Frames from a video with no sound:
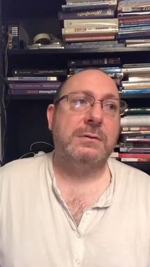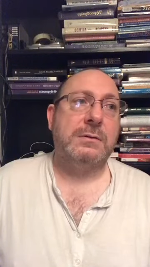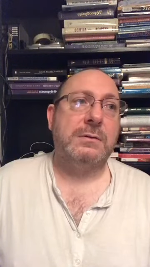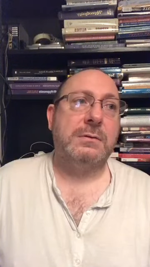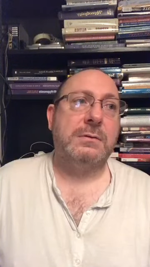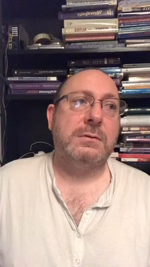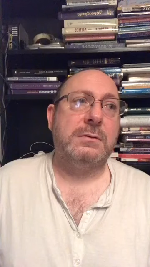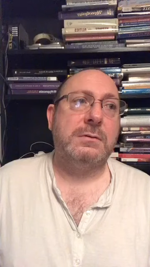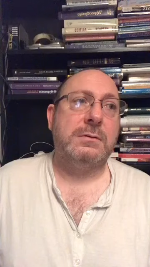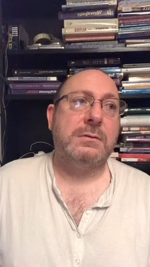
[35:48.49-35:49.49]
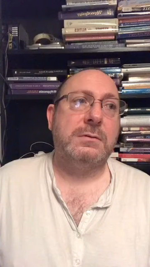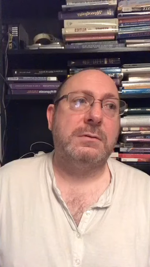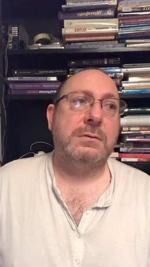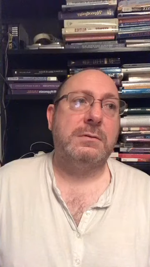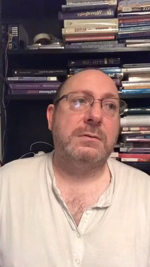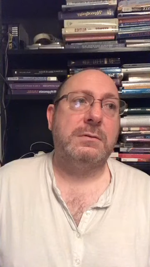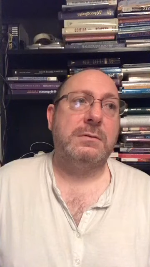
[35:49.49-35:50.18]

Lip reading: (silence)